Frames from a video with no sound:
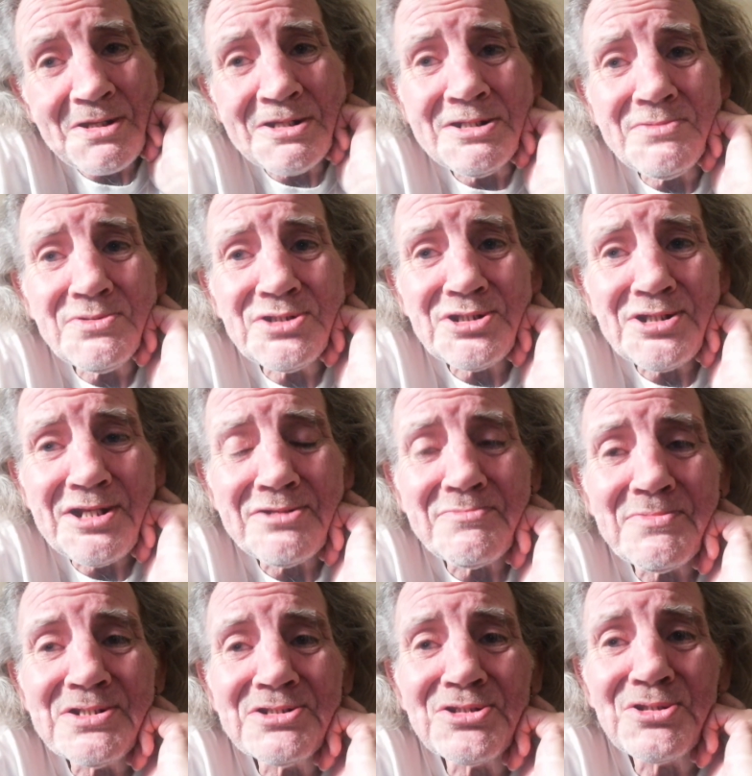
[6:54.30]
he was
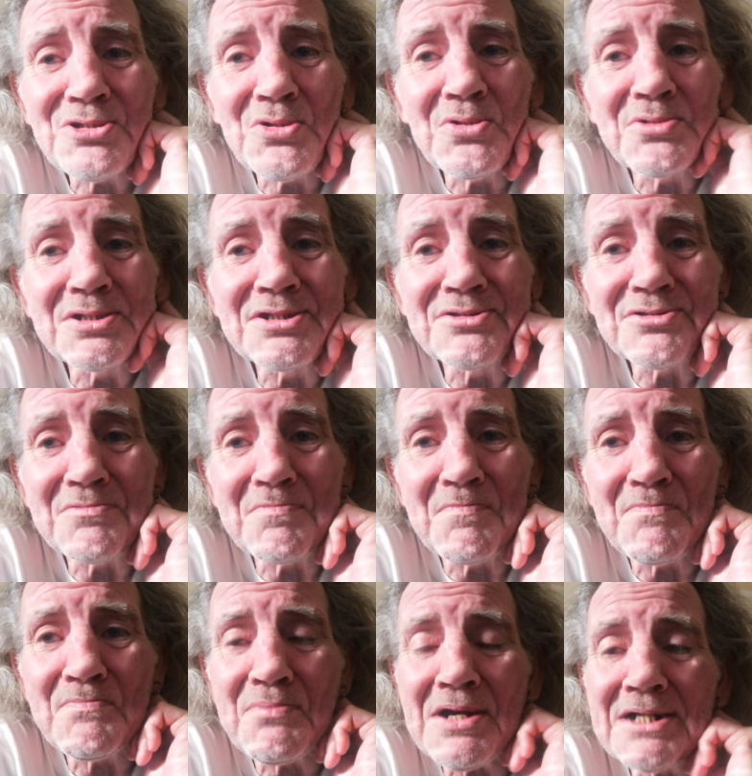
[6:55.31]
telling me stories
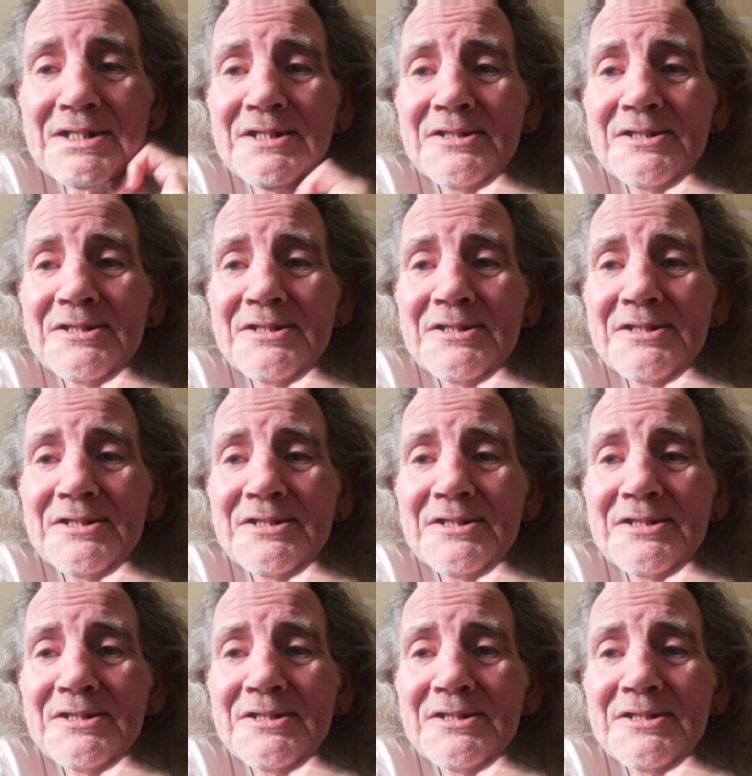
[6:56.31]
back